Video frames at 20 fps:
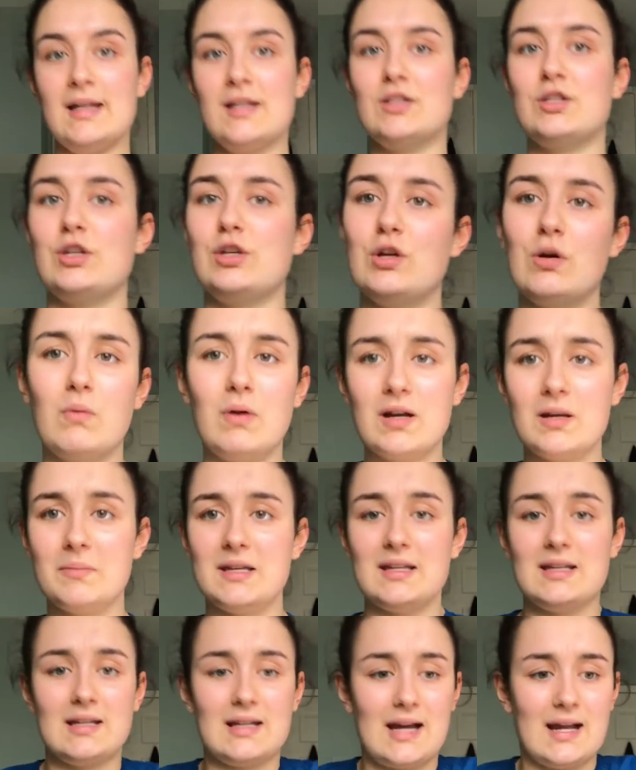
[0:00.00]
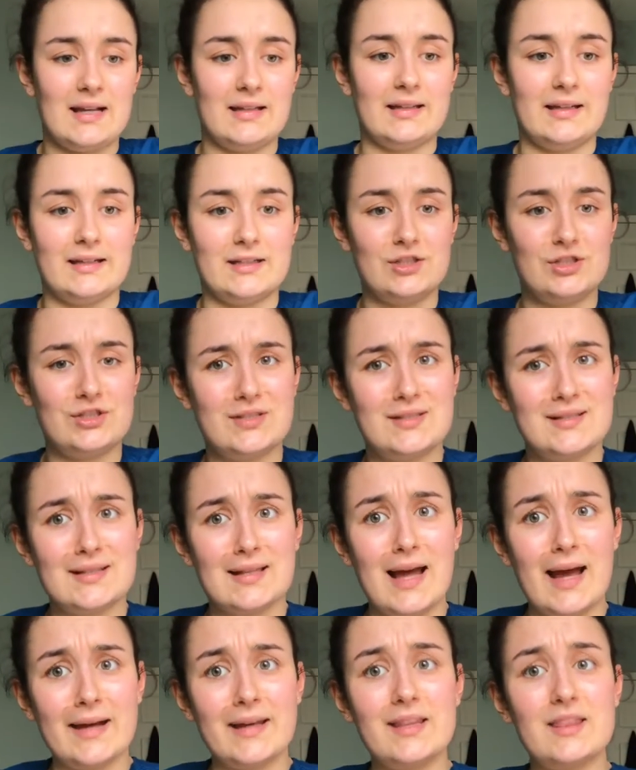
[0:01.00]
So you don't want to be kind of like
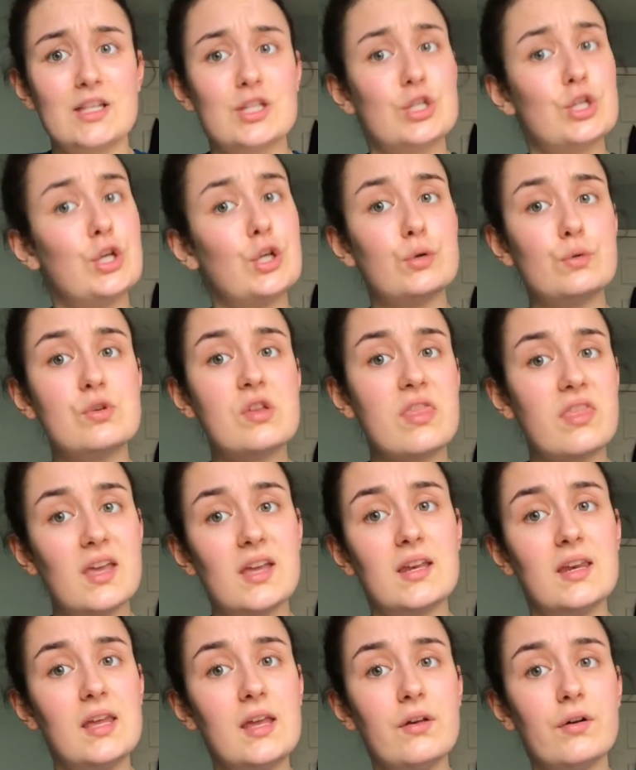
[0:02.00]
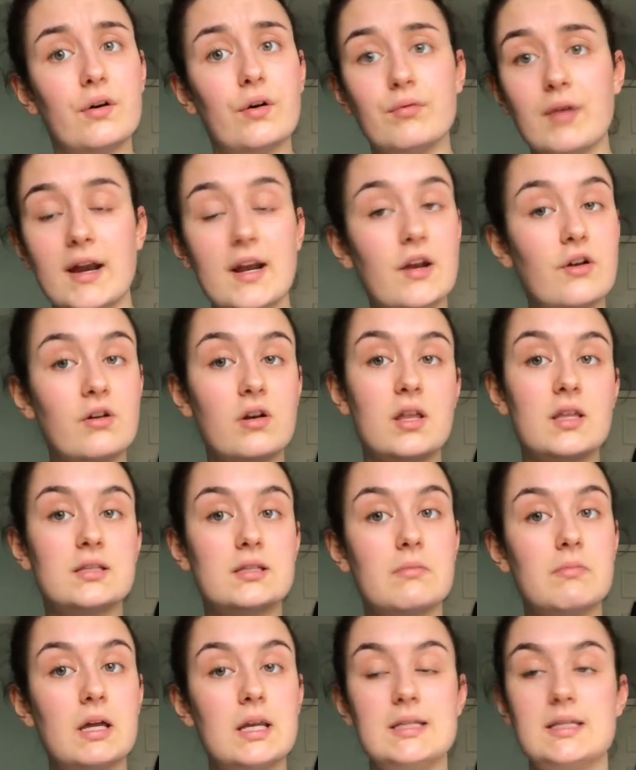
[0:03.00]
sliding this huge thick needle right underneath
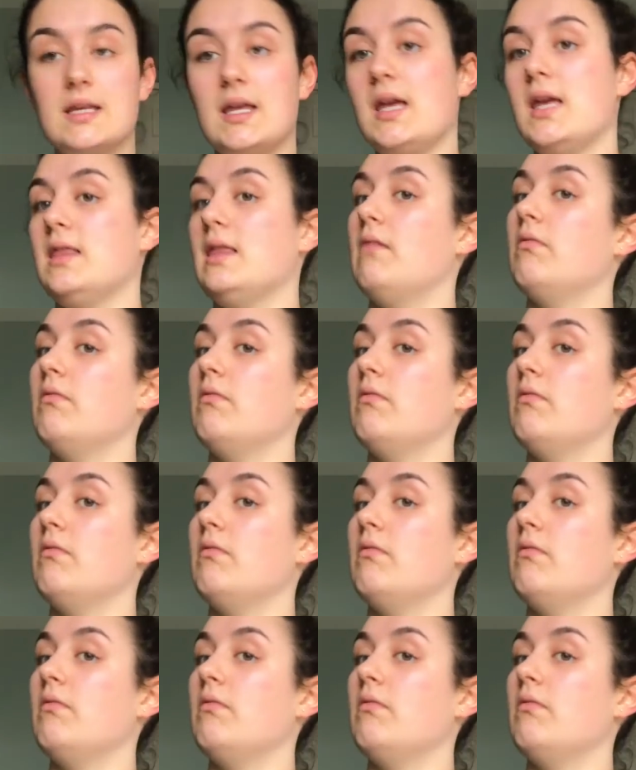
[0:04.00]
somebody's skin.